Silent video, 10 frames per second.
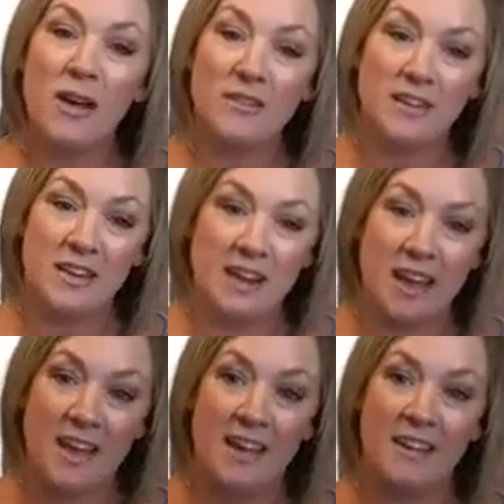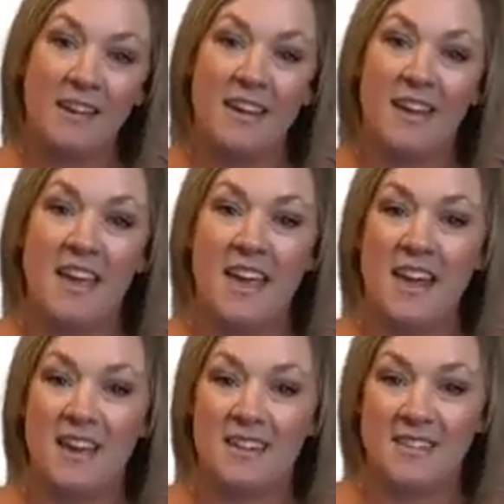to get an egg
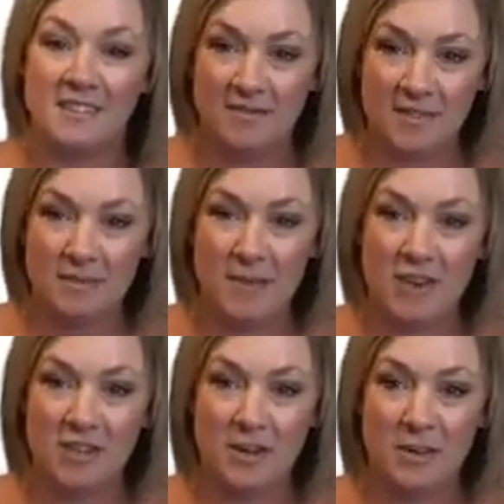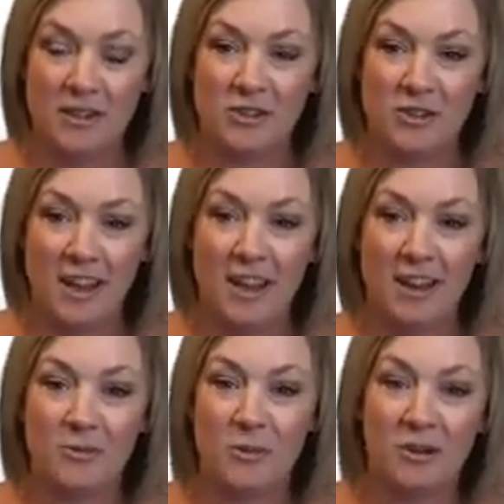and smash it up against your
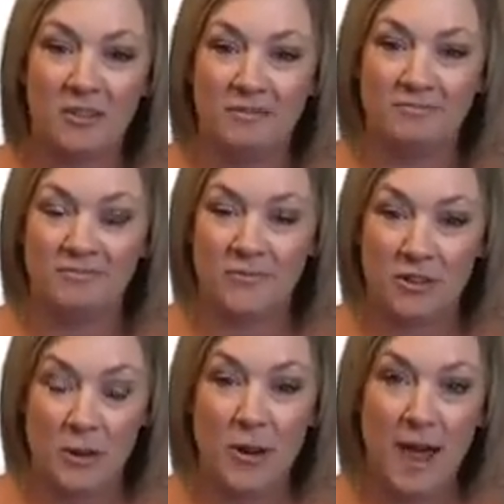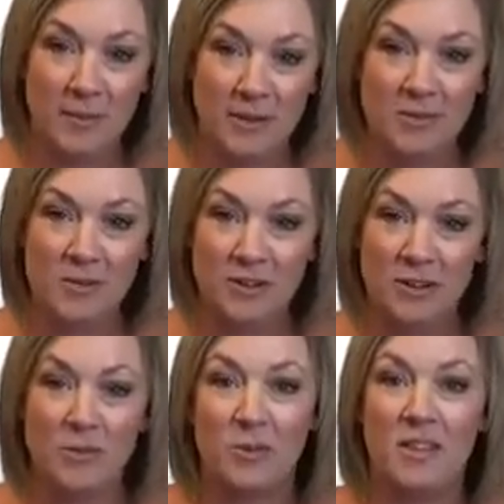head. Well, you know what happens when you
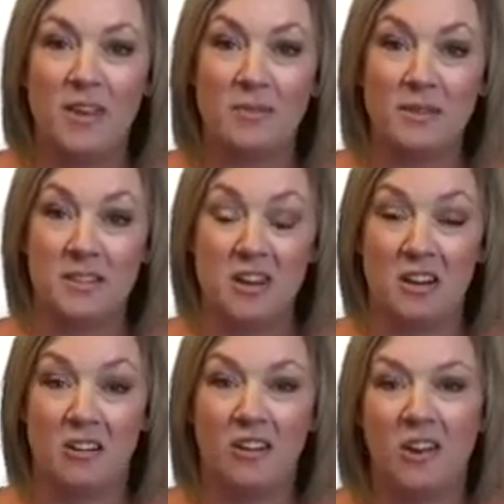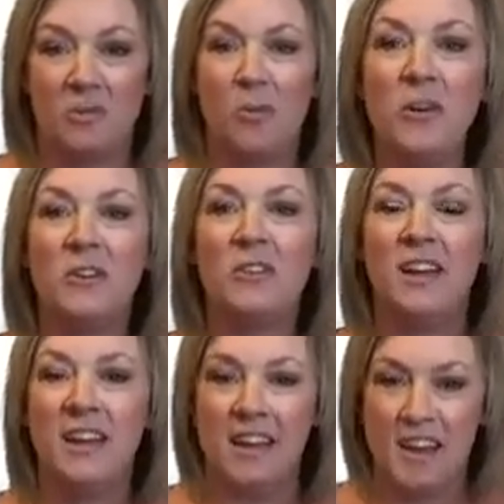get the one that was not hard boiled,
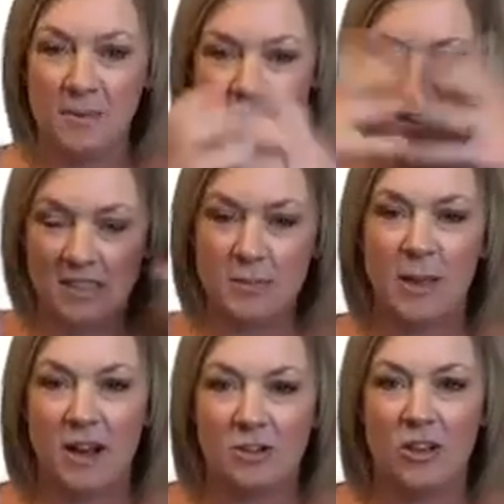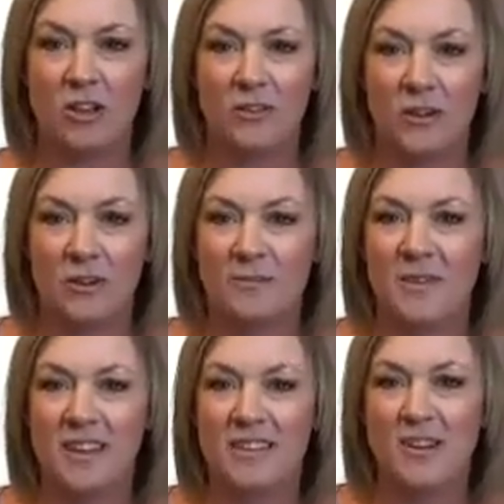it basically splatters all over you.
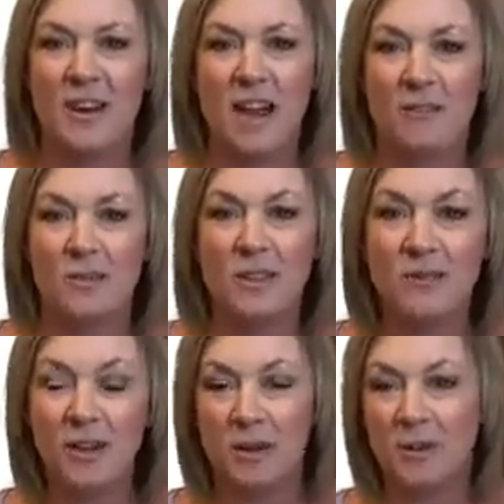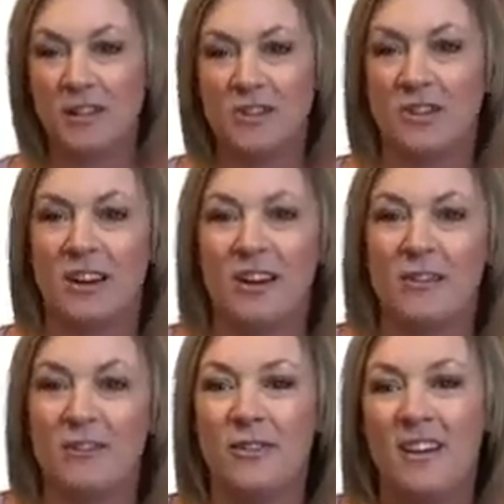And so I have a really funny picture of